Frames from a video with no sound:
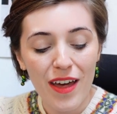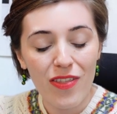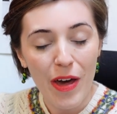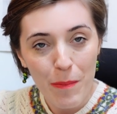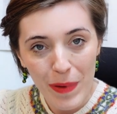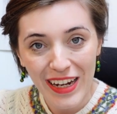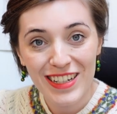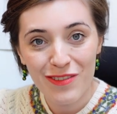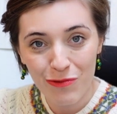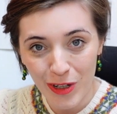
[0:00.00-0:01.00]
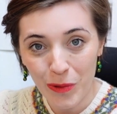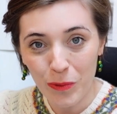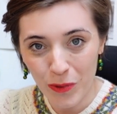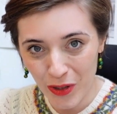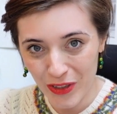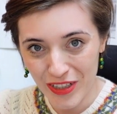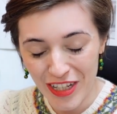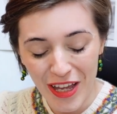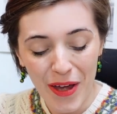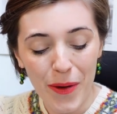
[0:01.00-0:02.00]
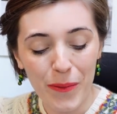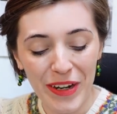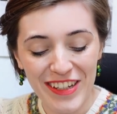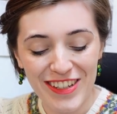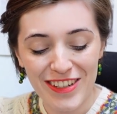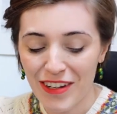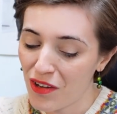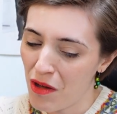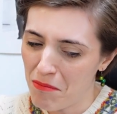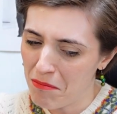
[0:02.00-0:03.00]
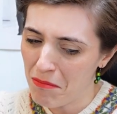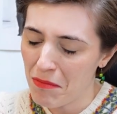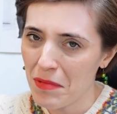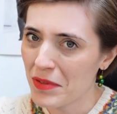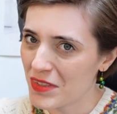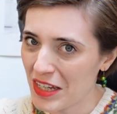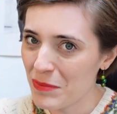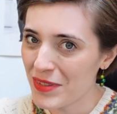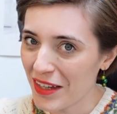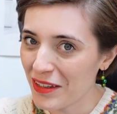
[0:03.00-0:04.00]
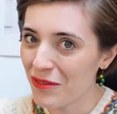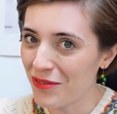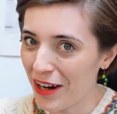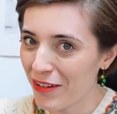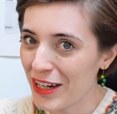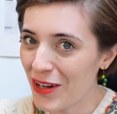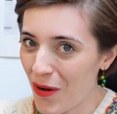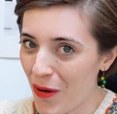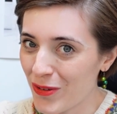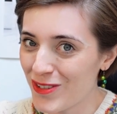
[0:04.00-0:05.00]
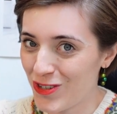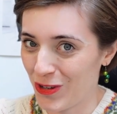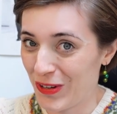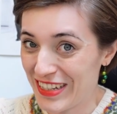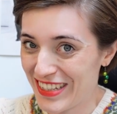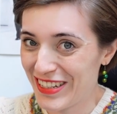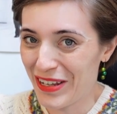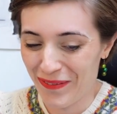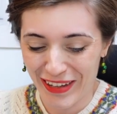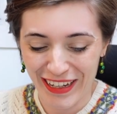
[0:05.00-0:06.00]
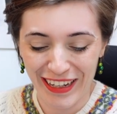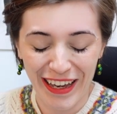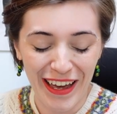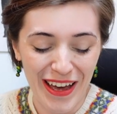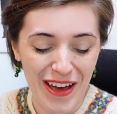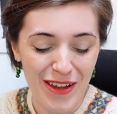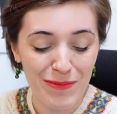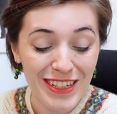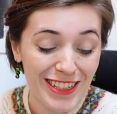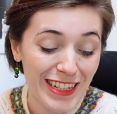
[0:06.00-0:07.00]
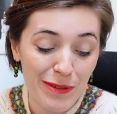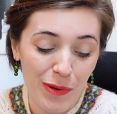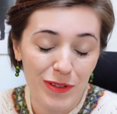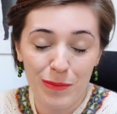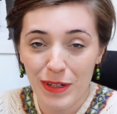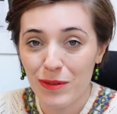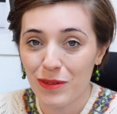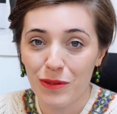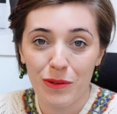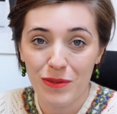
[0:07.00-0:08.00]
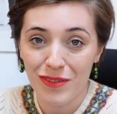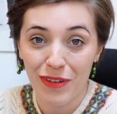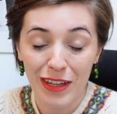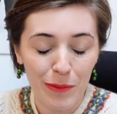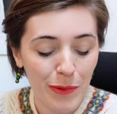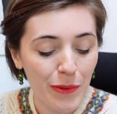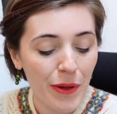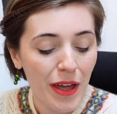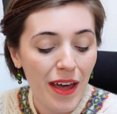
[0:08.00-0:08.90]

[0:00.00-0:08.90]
they're made in real wool, which seems like a very odd choice to me. Admittedly, it possibly was all that was available,